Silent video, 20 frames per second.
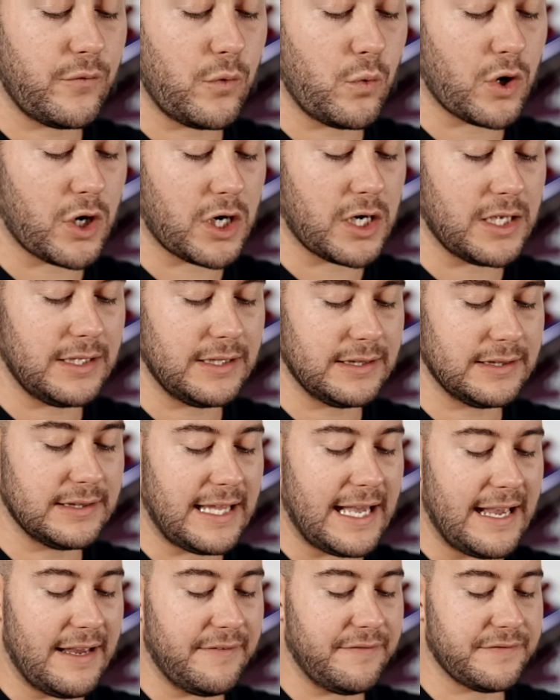for
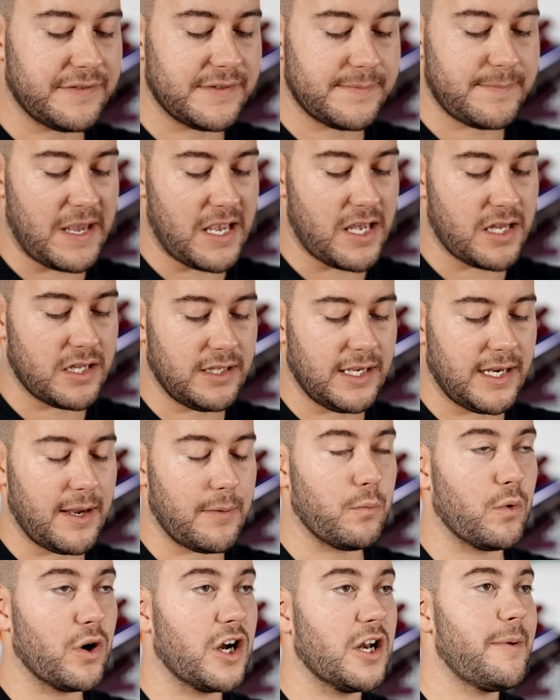lifespan. Like
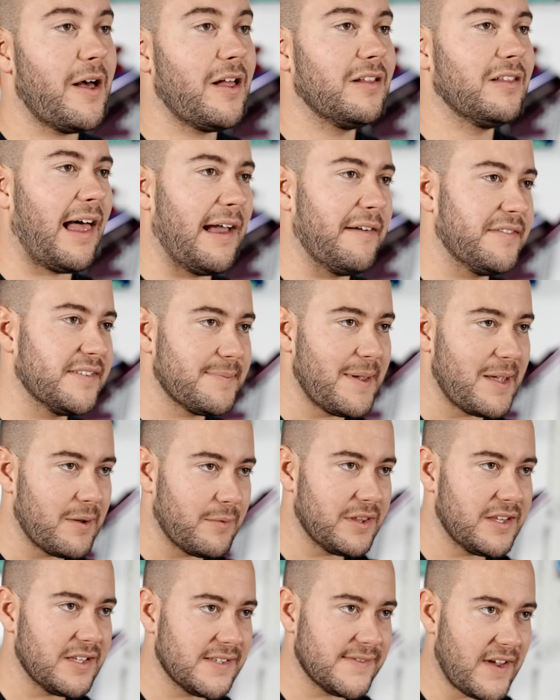I'm worried about lifespan
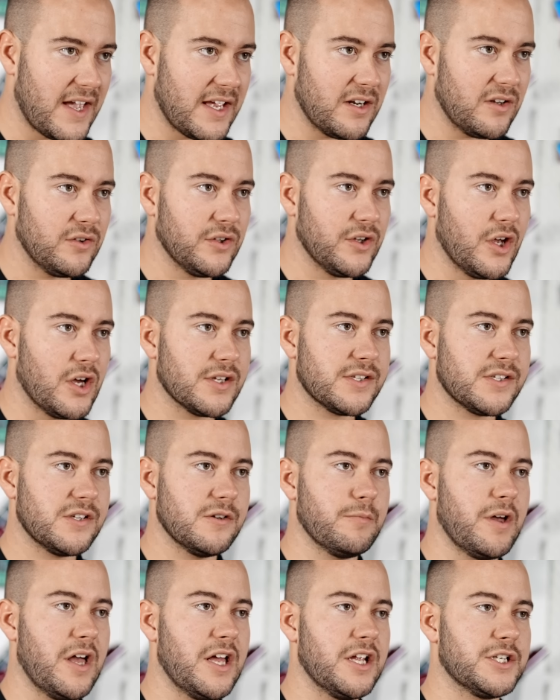with this vinyl, not so
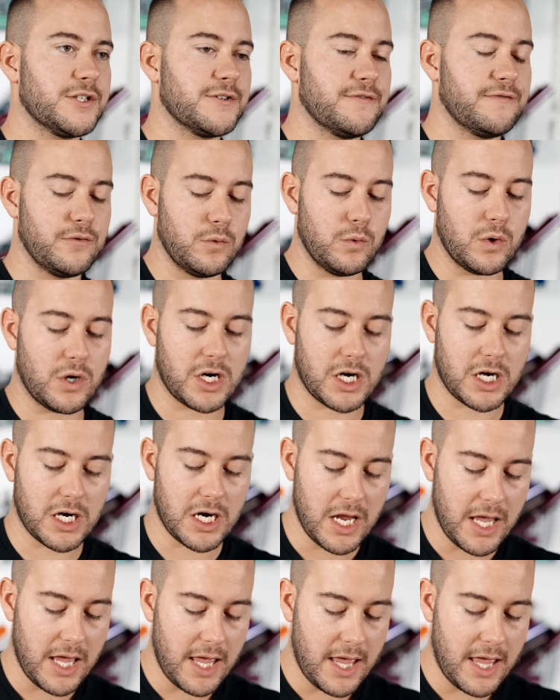much for